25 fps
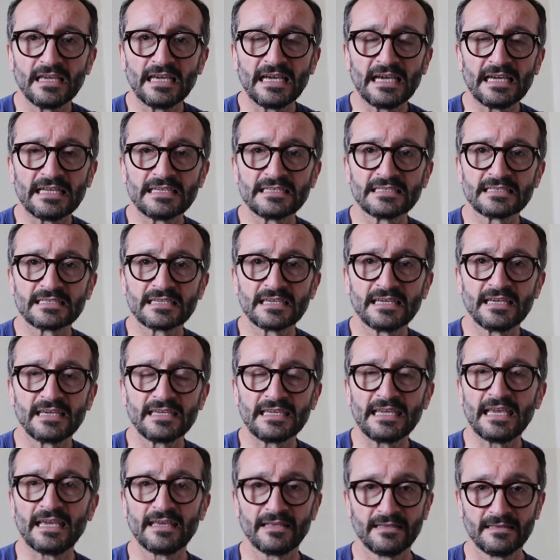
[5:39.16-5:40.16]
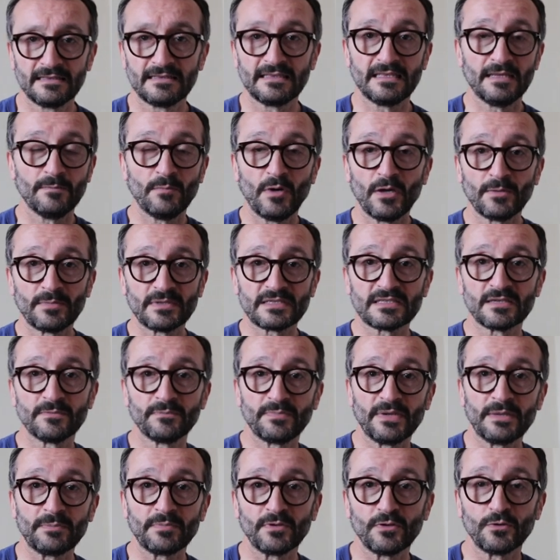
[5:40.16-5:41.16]
And yeah, there might be some
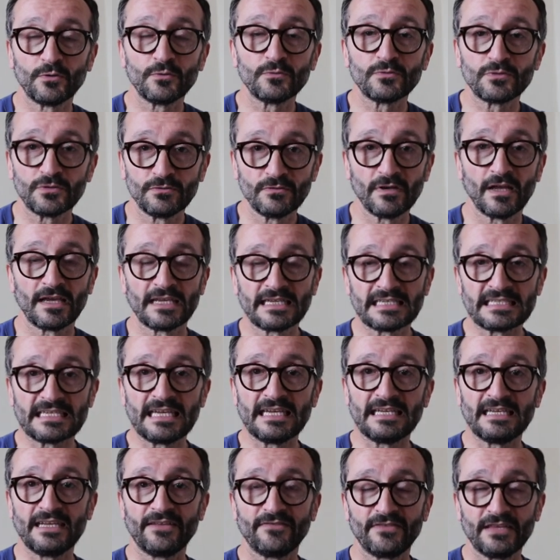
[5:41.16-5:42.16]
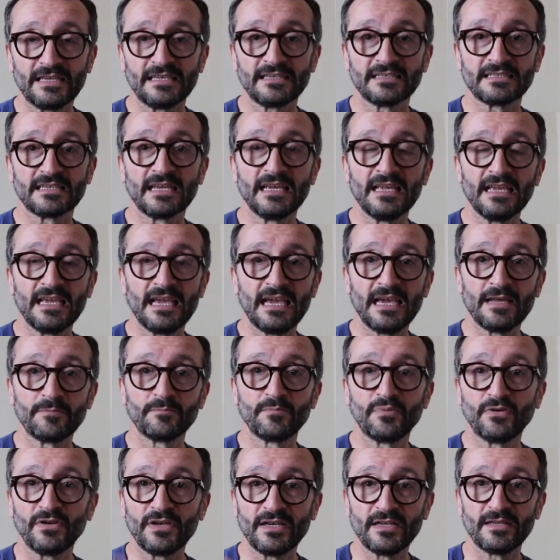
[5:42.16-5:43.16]
people who do like saying their things and
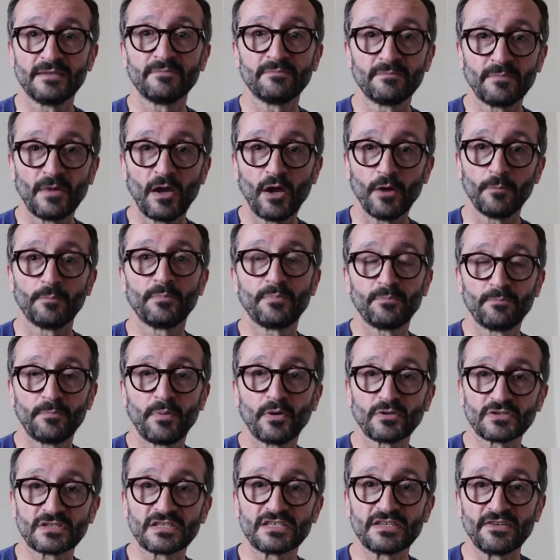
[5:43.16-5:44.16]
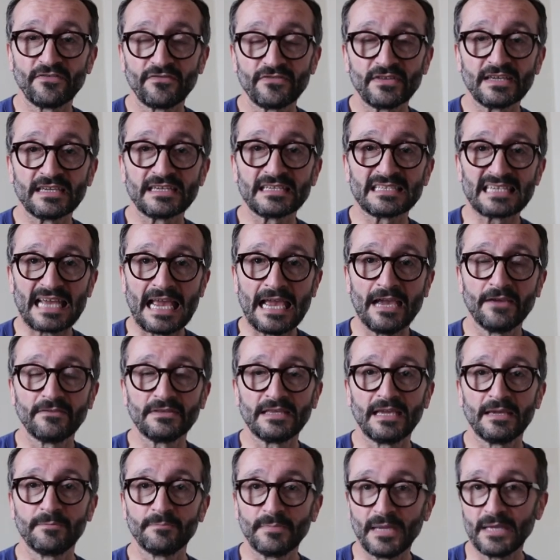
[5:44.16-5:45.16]
putting up positive things out
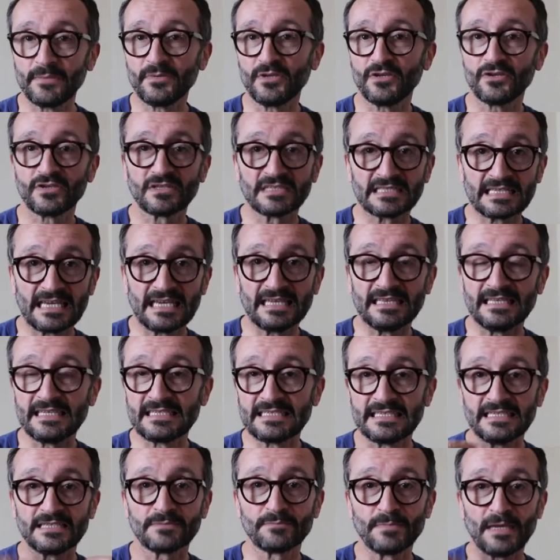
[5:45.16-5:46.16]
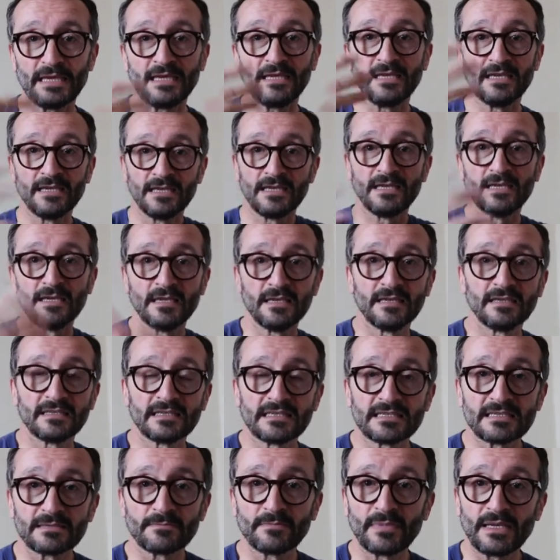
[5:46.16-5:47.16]
there. Maybe you could say, this is me
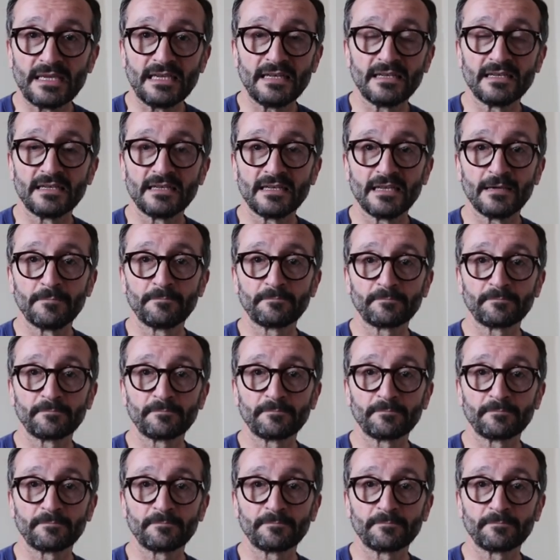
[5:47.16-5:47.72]
being,